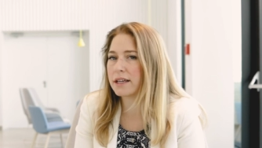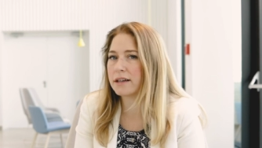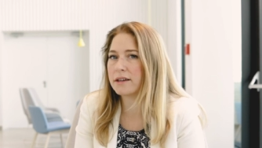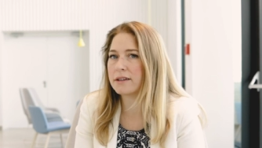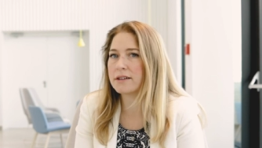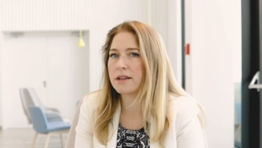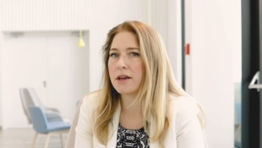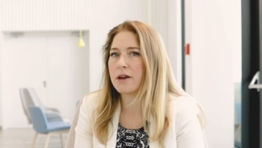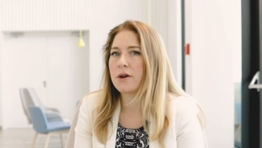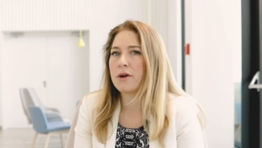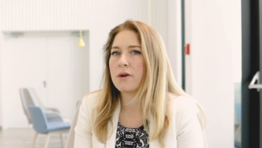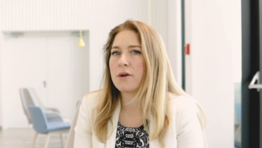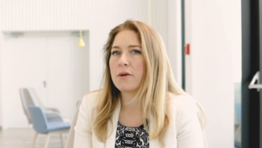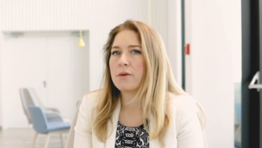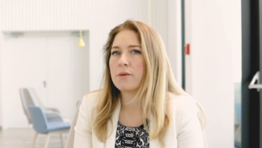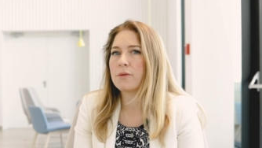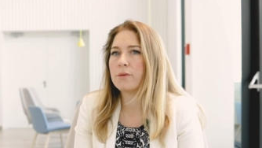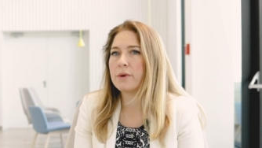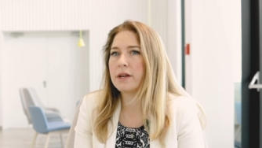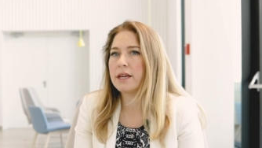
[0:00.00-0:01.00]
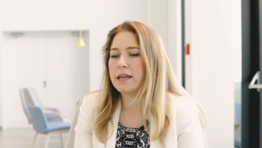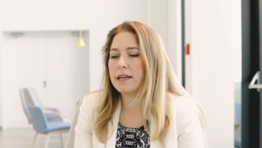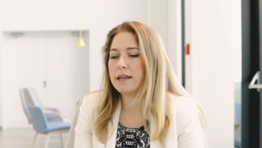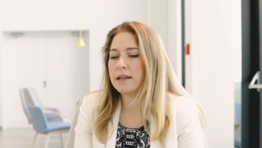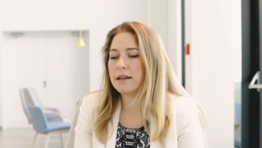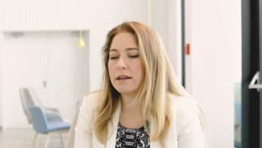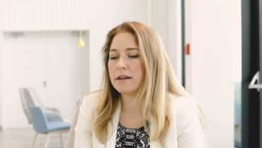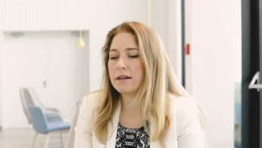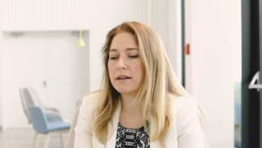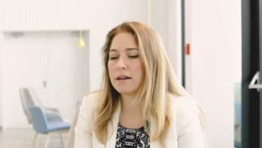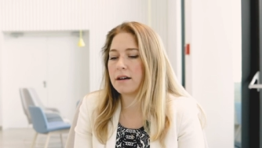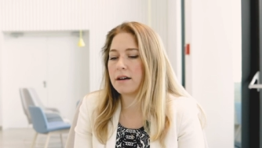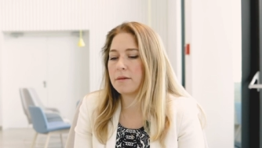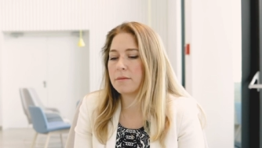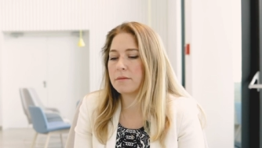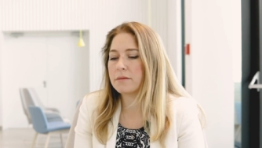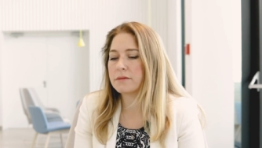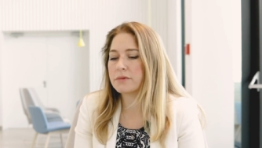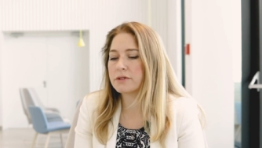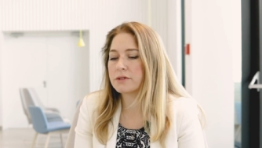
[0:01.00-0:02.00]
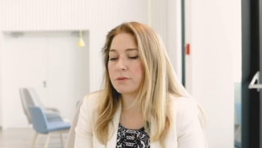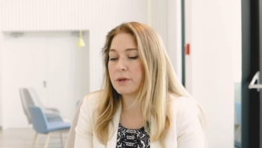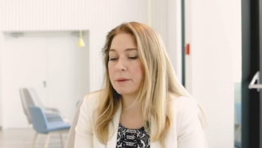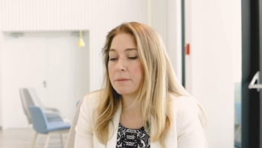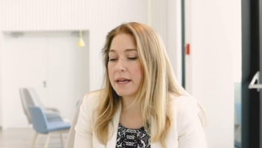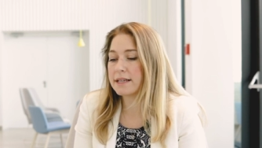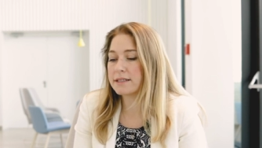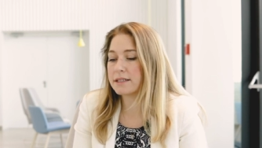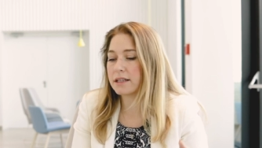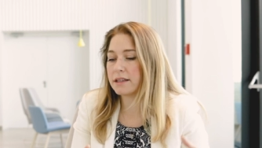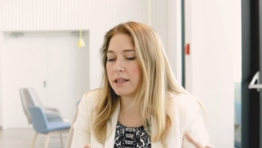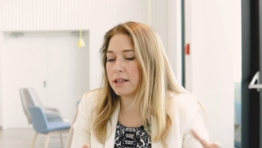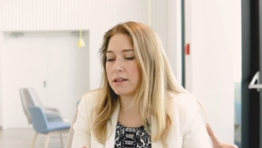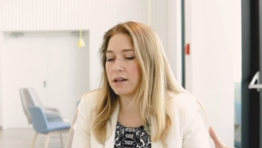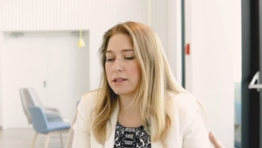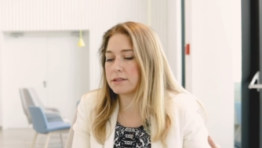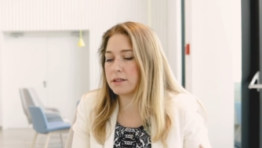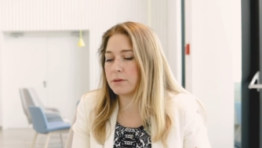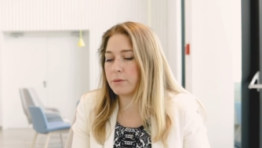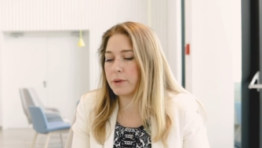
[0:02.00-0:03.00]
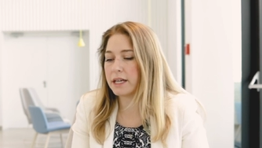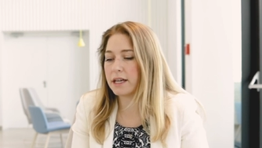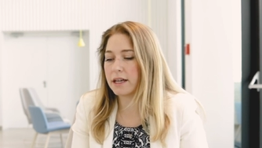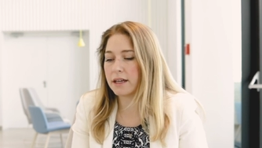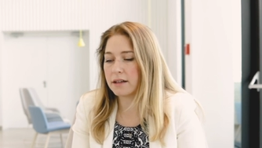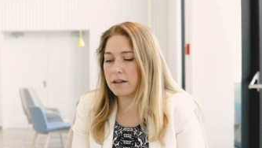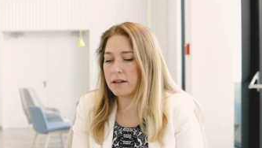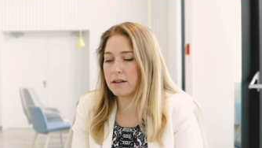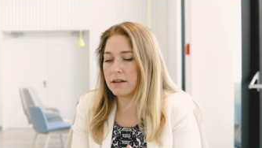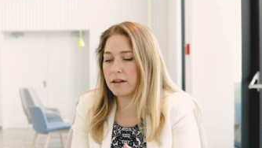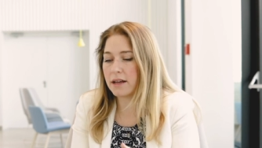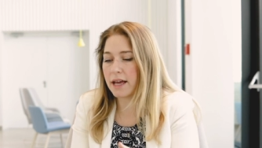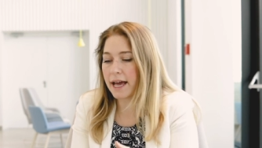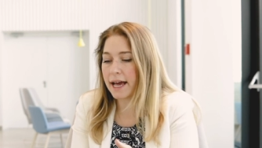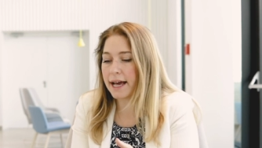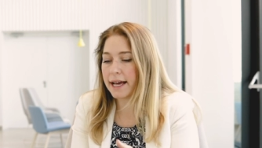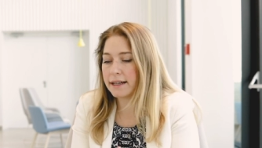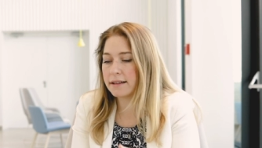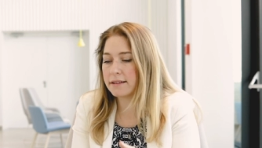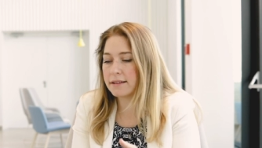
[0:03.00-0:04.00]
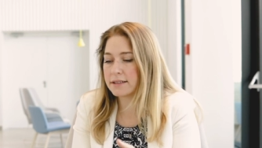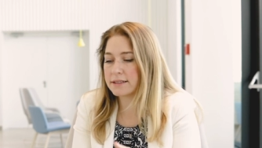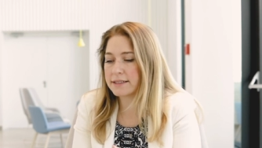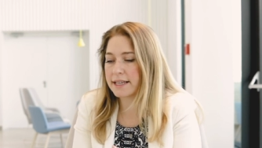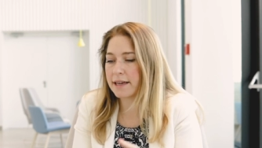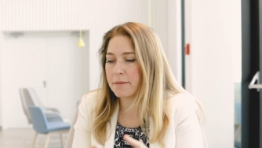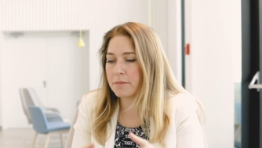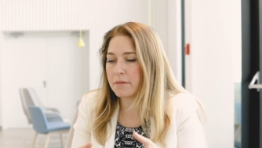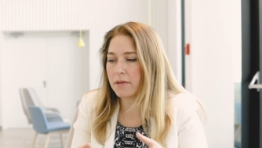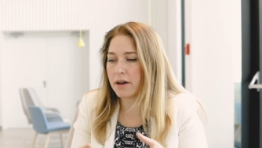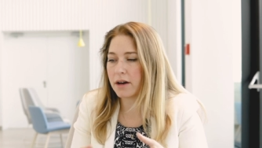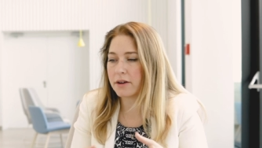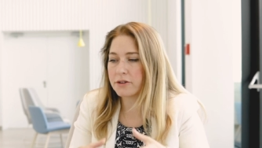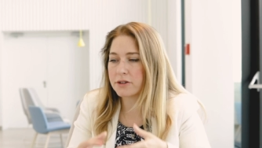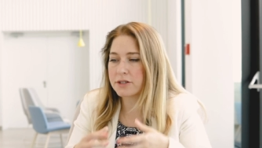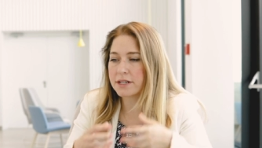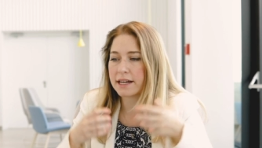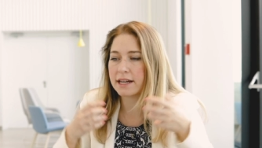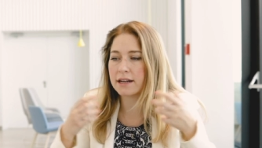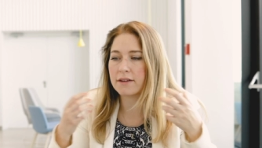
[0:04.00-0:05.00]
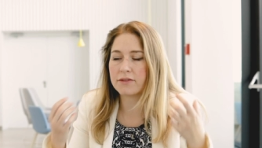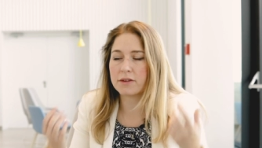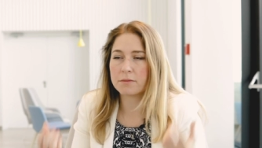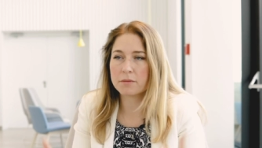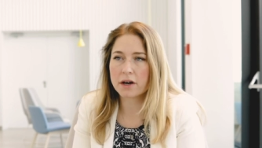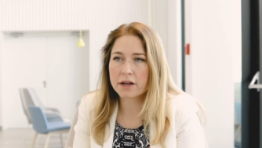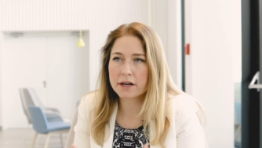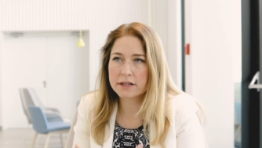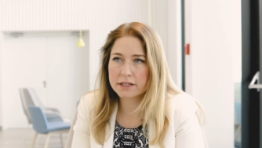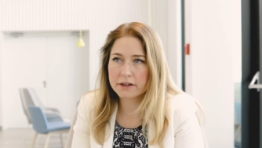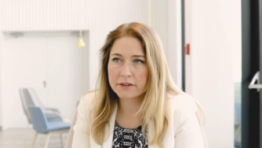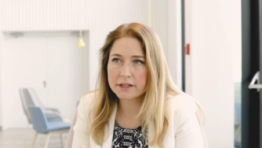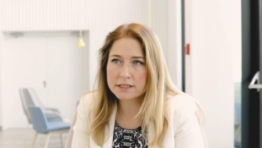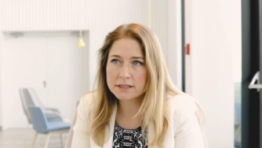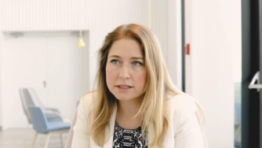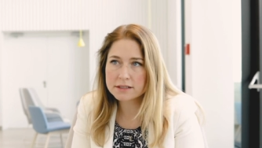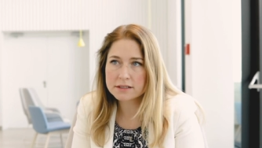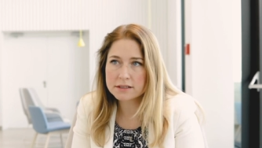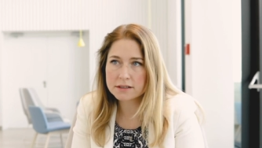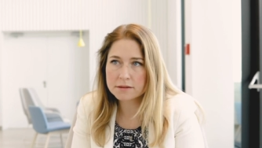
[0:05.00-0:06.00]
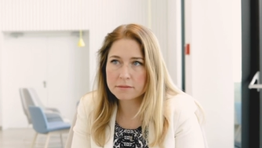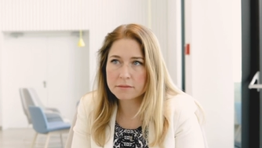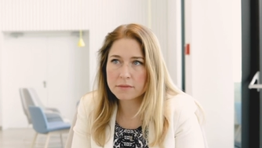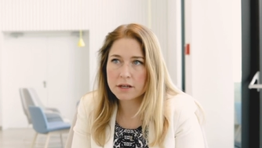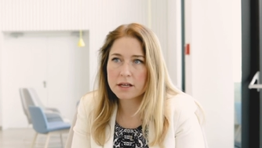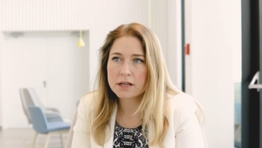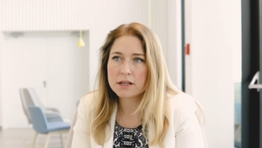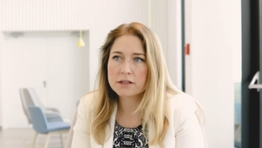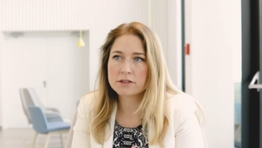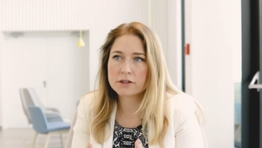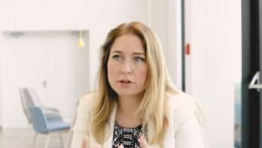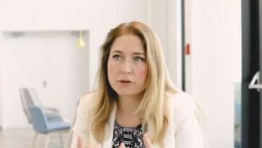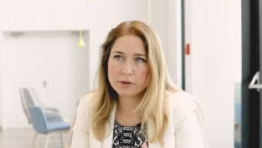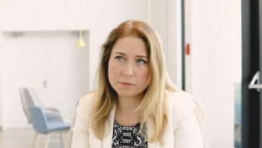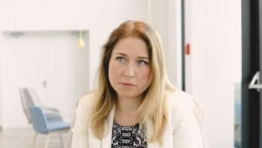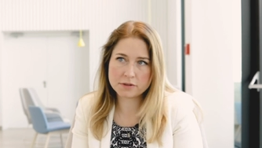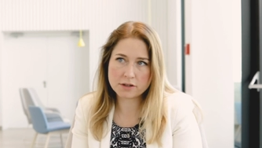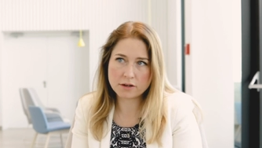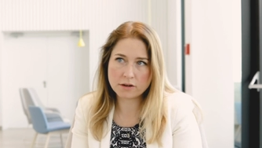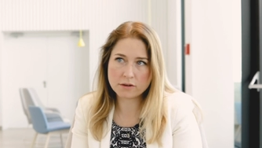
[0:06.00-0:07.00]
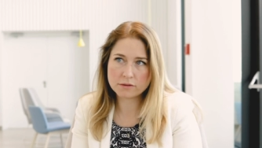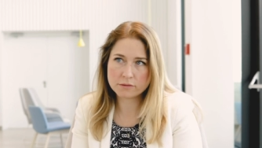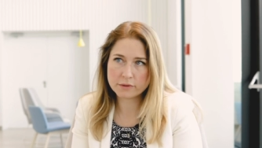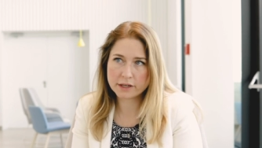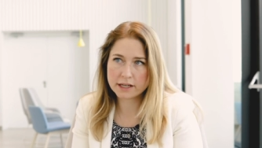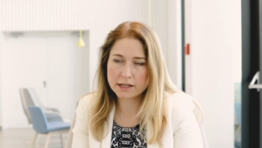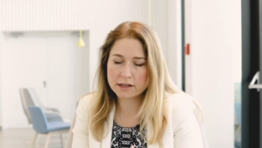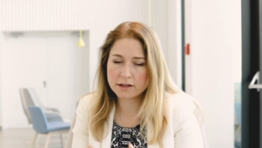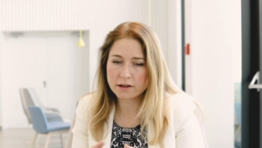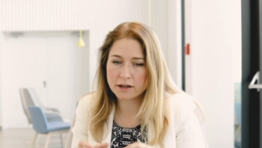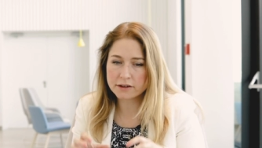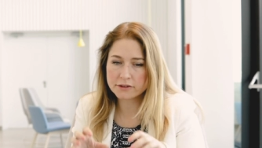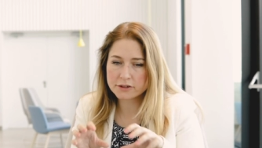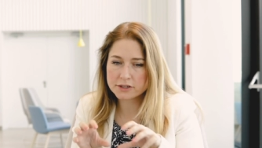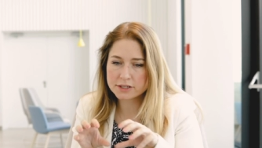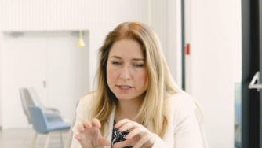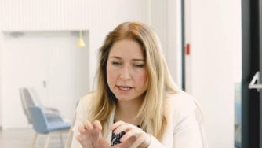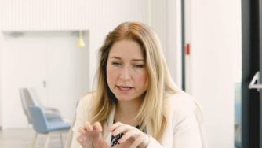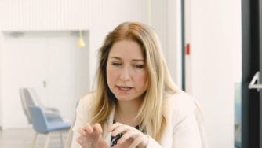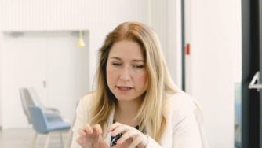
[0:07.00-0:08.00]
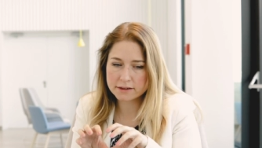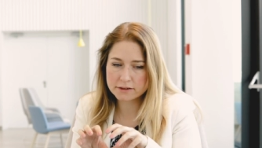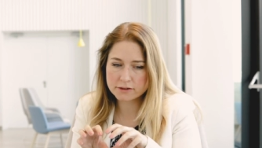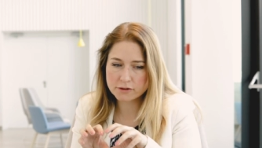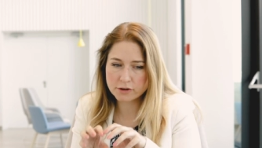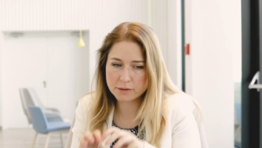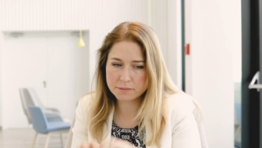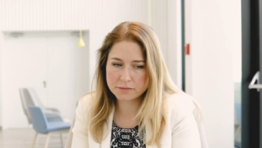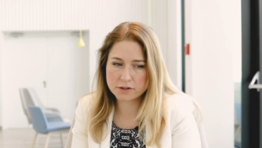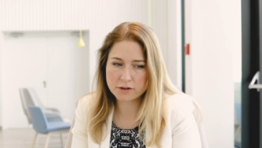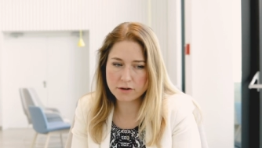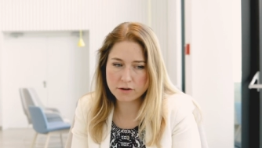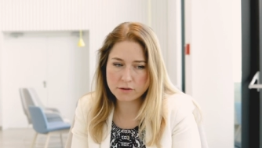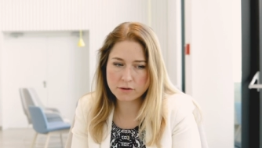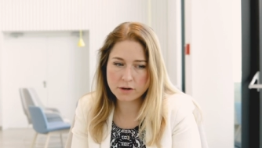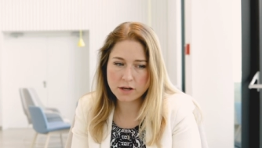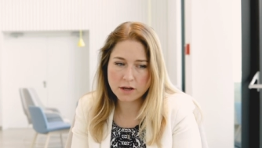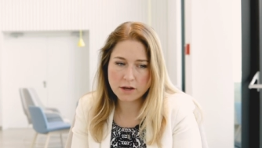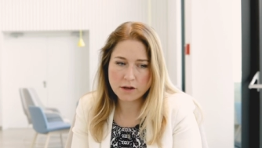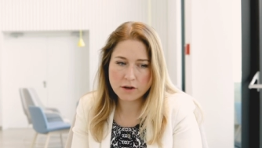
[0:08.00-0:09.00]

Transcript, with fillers: And we, um, we basically thought that we can add the same understanding of the monetary system to crypto. We can understand crypto